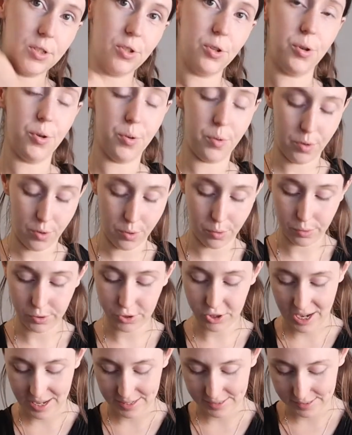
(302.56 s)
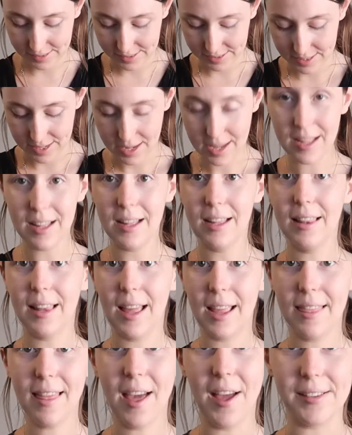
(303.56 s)
to your chest,
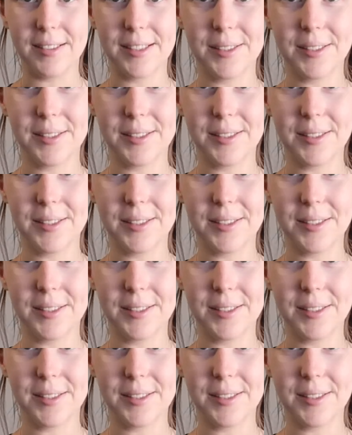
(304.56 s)
like that.